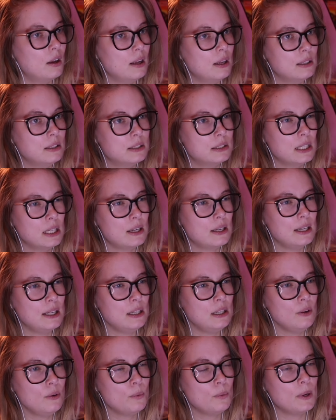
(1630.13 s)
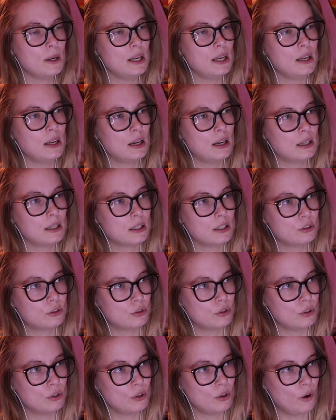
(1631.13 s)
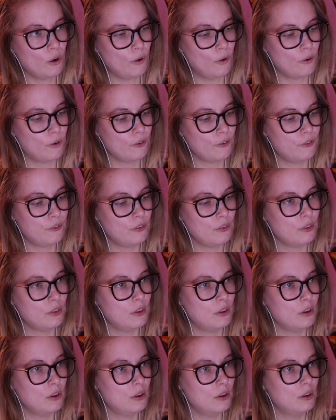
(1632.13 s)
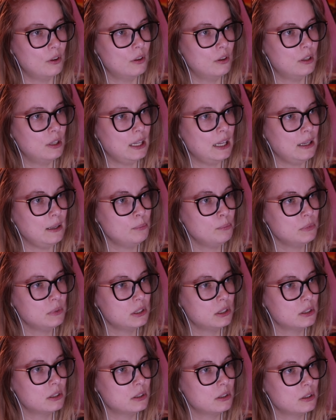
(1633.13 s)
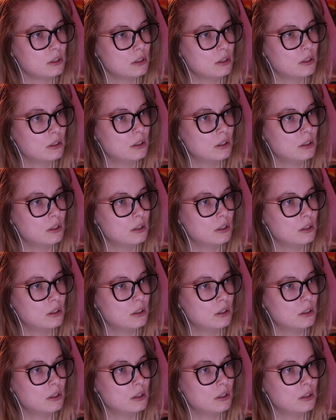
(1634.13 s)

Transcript: Is there any way I can turn off the names?